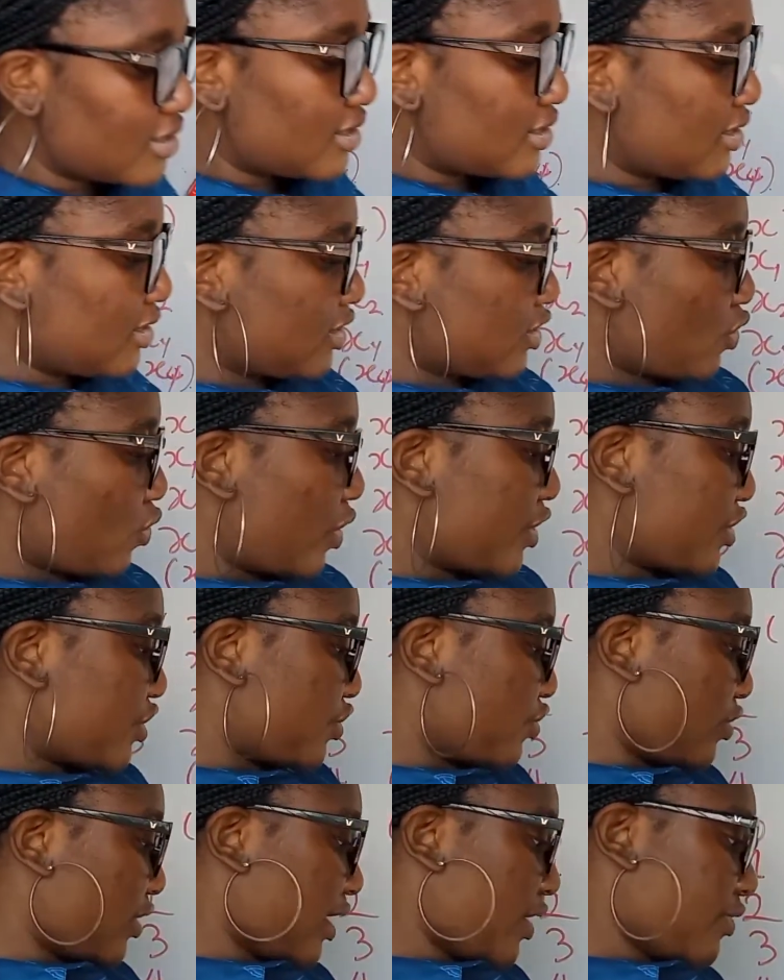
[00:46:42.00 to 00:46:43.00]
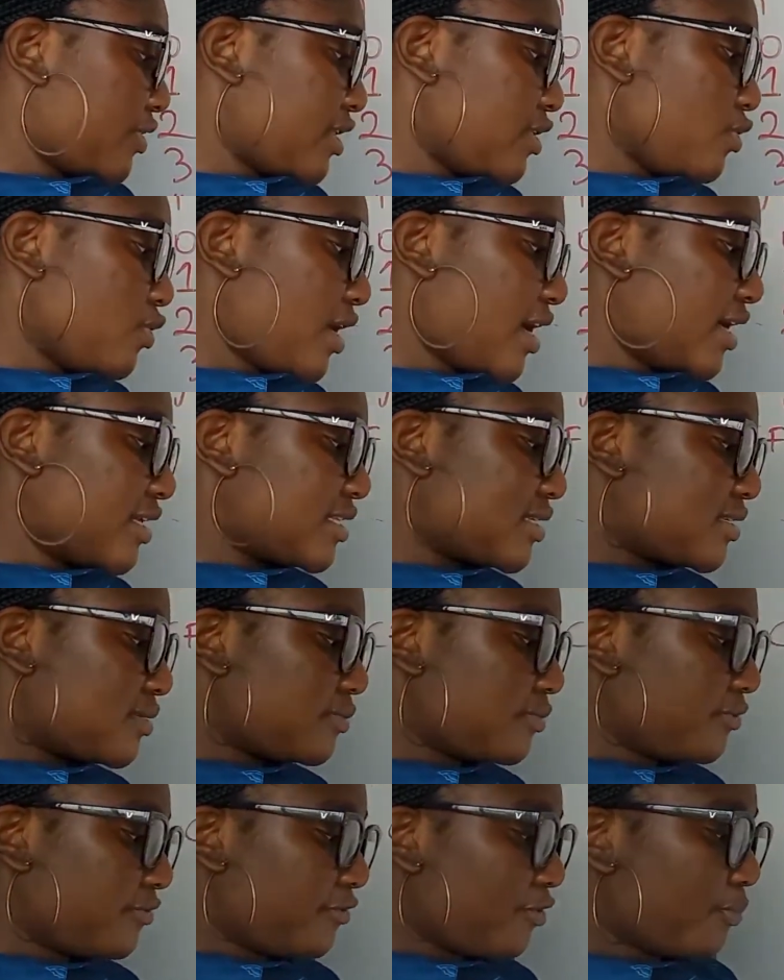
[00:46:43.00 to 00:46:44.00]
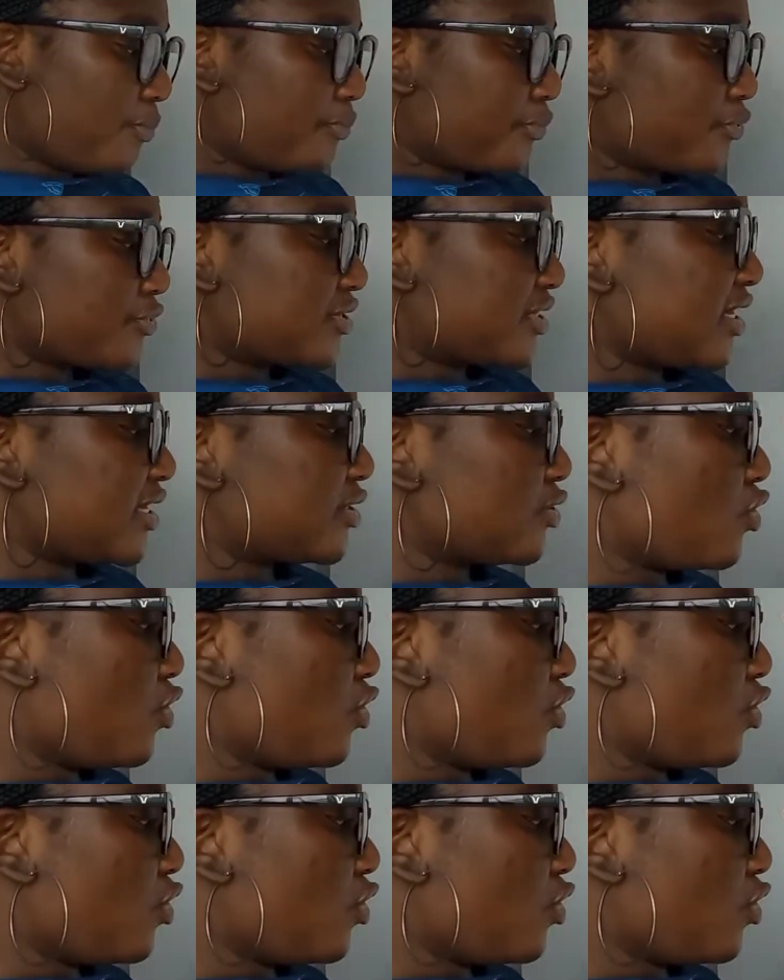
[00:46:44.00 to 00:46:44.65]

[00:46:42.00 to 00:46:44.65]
see this question now, look at for process